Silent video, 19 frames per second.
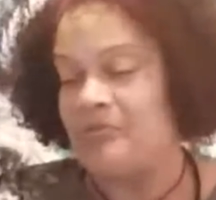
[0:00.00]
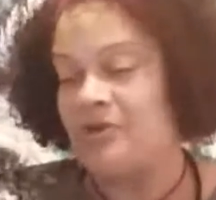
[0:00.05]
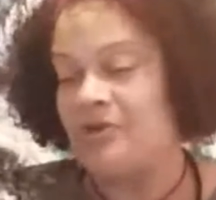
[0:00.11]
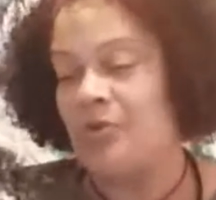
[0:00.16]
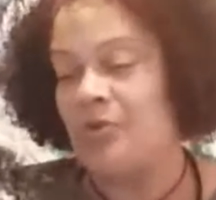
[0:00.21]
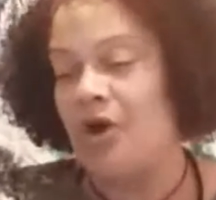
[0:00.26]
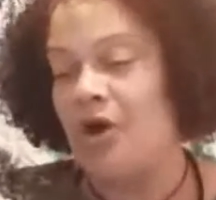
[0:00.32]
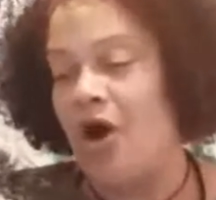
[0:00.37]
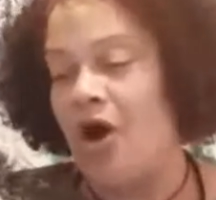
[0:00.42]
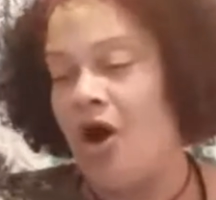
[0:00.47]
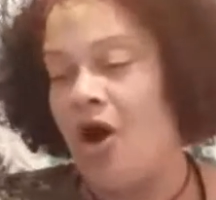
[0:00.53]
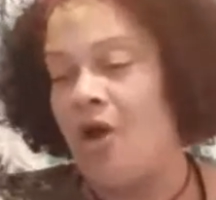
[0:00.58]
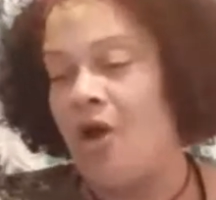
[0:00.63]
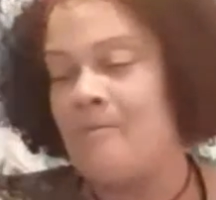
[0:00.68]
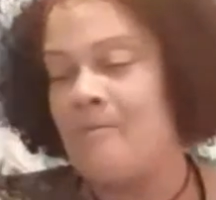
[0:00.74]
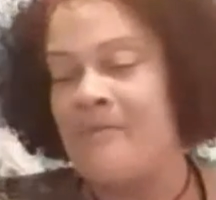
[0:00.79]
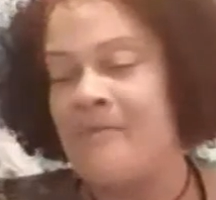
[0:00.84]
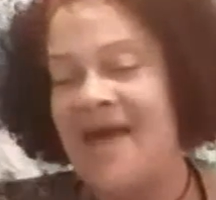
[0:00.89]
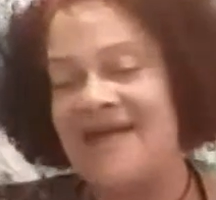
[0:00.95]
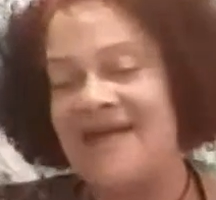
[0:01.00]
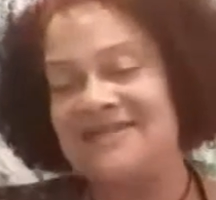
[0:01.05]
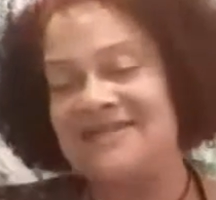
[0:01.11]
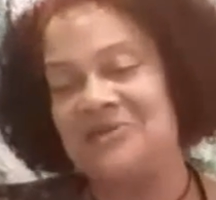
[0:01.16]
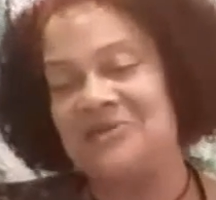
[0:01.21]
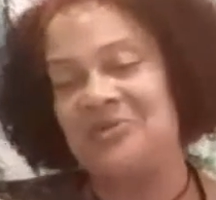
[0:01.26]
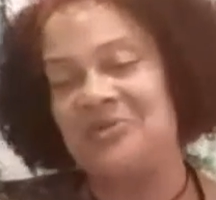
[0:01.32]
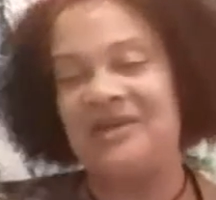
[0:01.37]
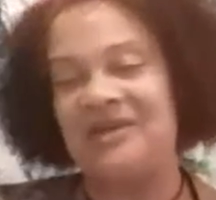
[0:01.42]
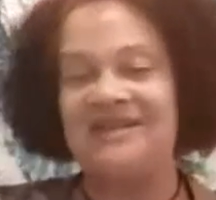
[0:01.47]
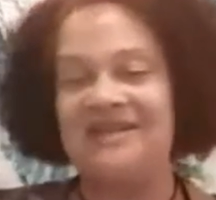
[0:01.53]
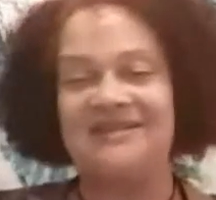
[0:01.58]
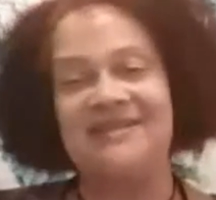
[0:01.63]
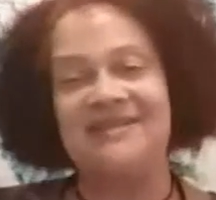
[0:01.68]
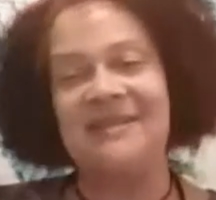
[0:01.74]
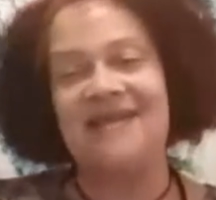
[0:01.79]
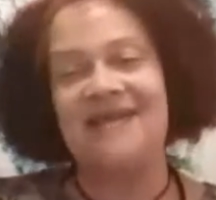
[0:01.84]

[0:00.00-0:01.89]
We're all masterpieces.